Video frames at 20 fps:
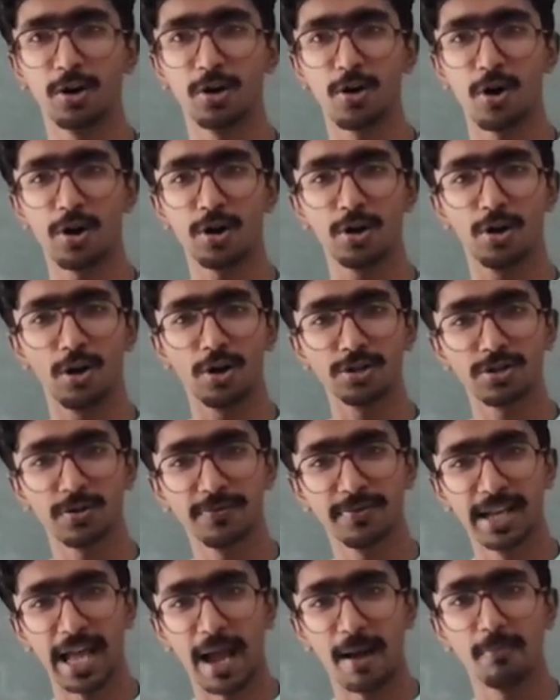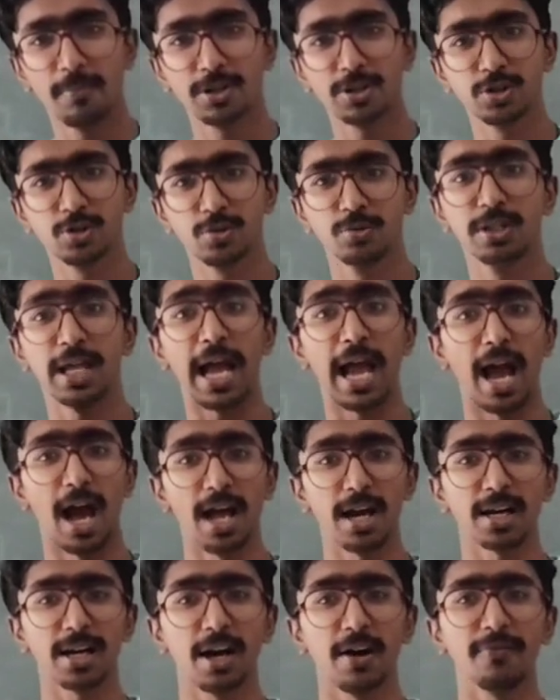cause lots of damage to the
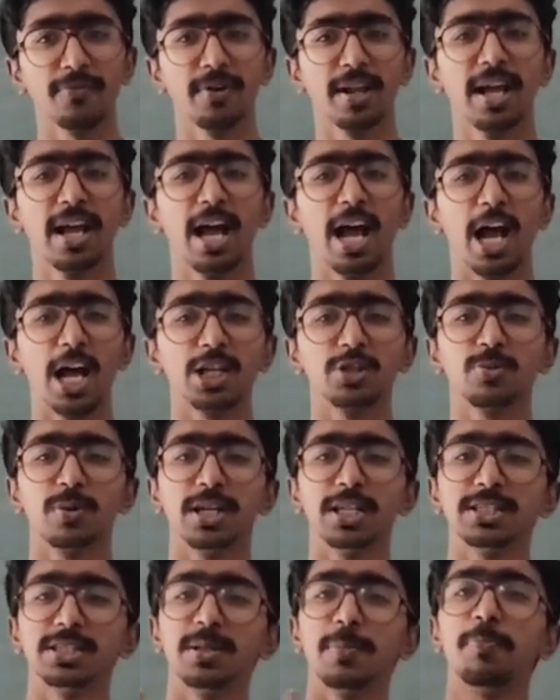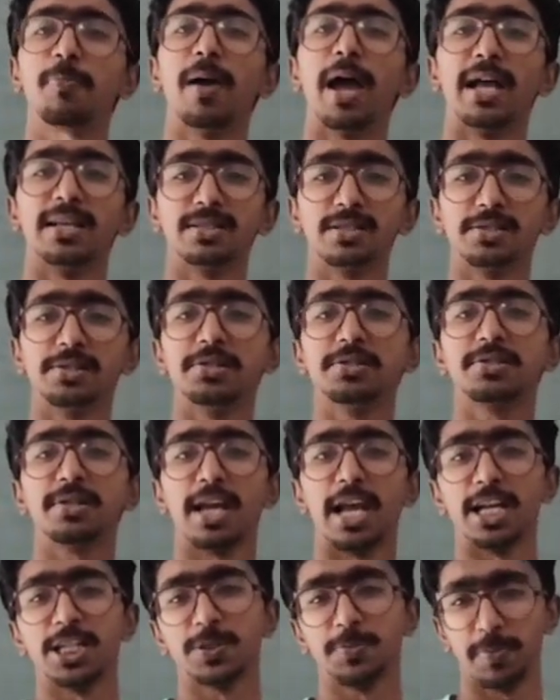aircraft as well as the passengers
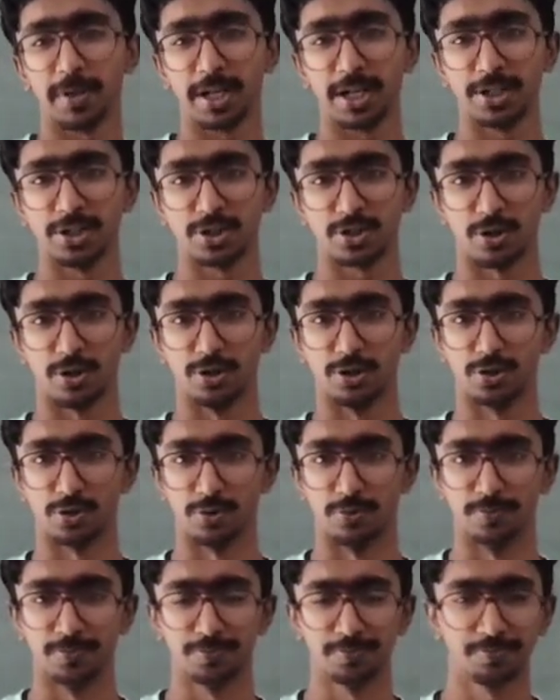experience also.